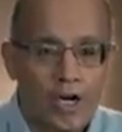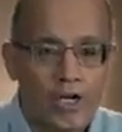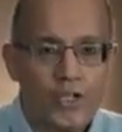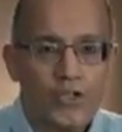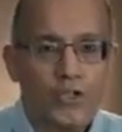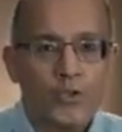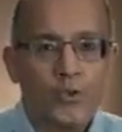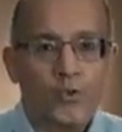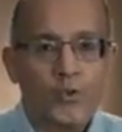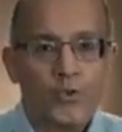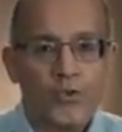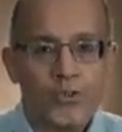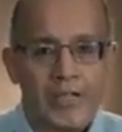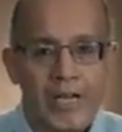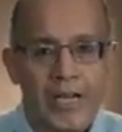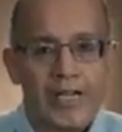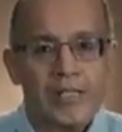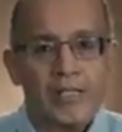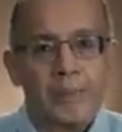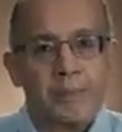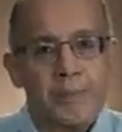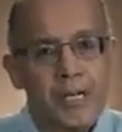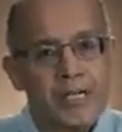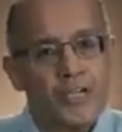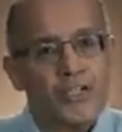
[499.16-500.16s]
urge you to sign
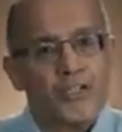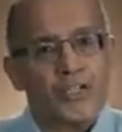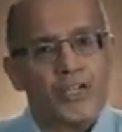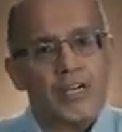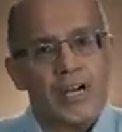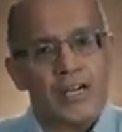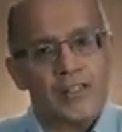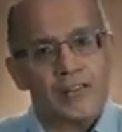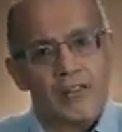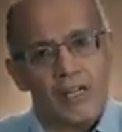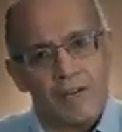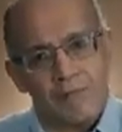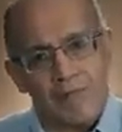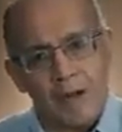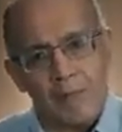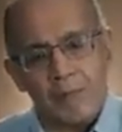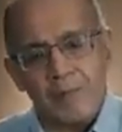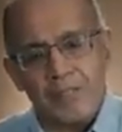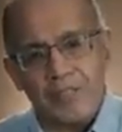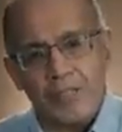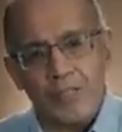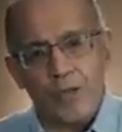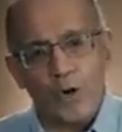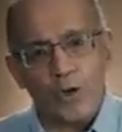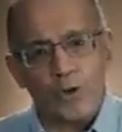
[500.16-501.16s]
the petition at
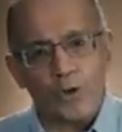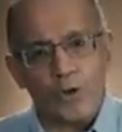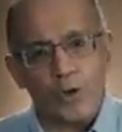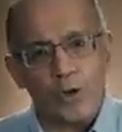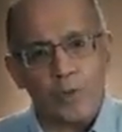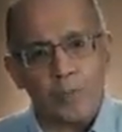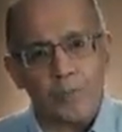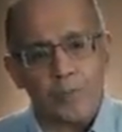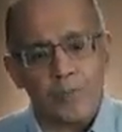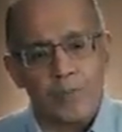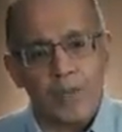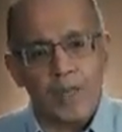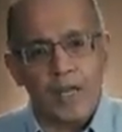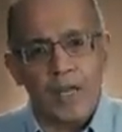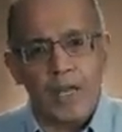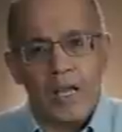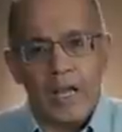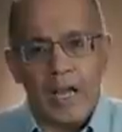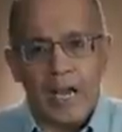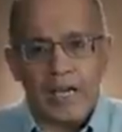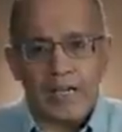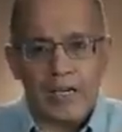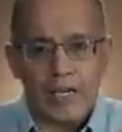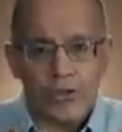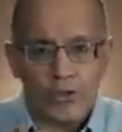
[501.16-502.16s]
dhanvapasi.com
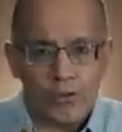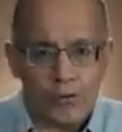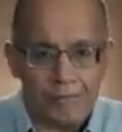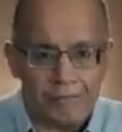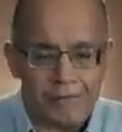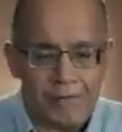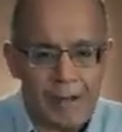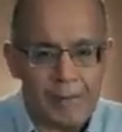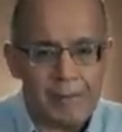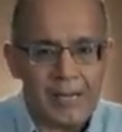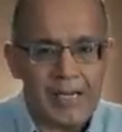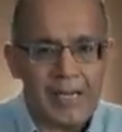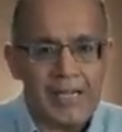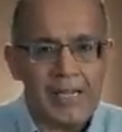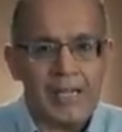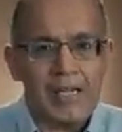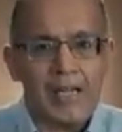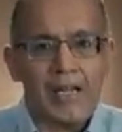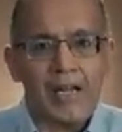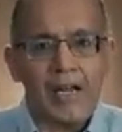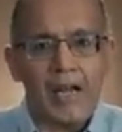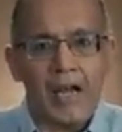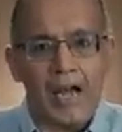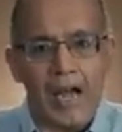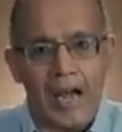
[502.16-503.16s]
and get your family
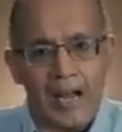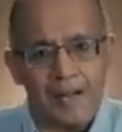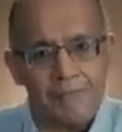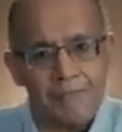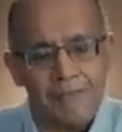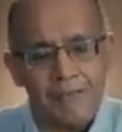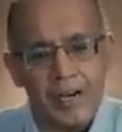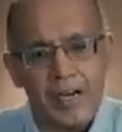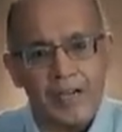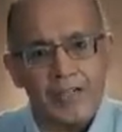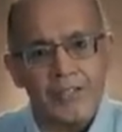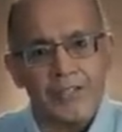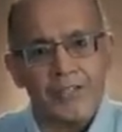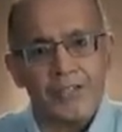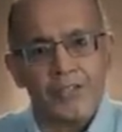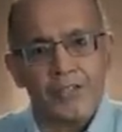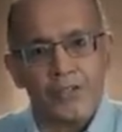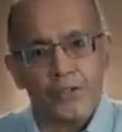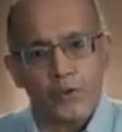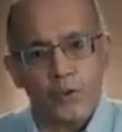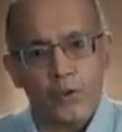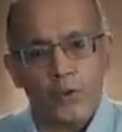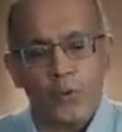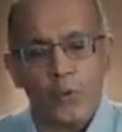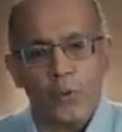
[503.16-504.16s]
and friends
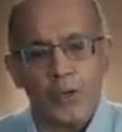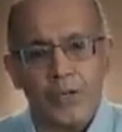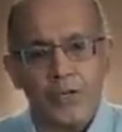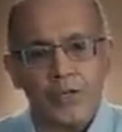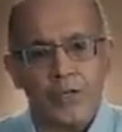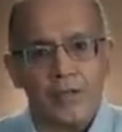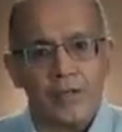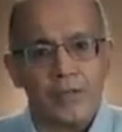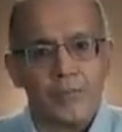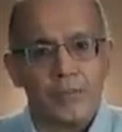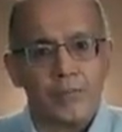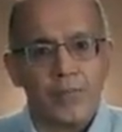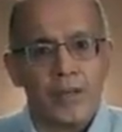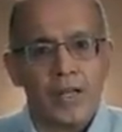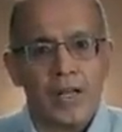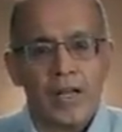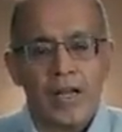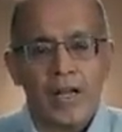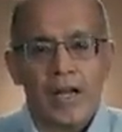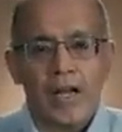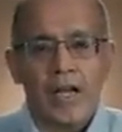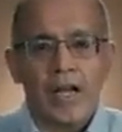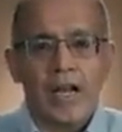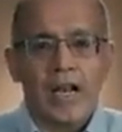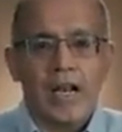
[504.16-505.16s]
to do it.
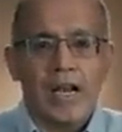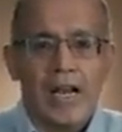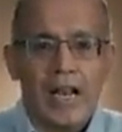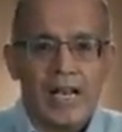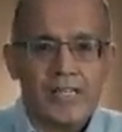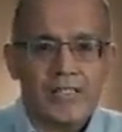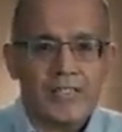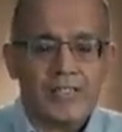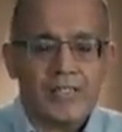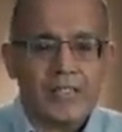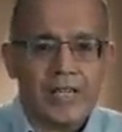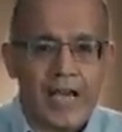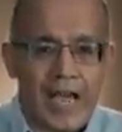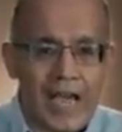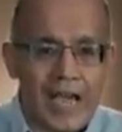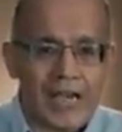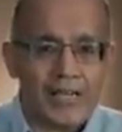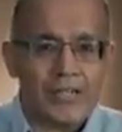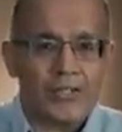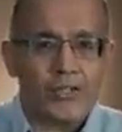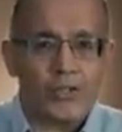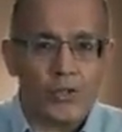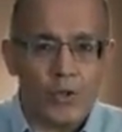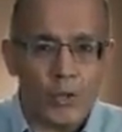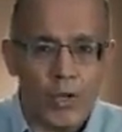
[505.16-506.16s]
Let's
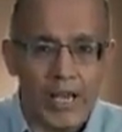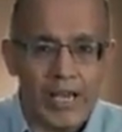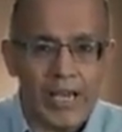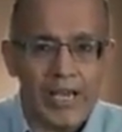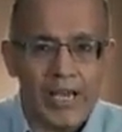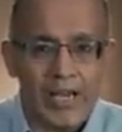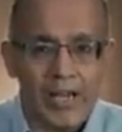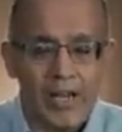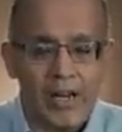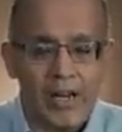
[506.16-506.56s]
act today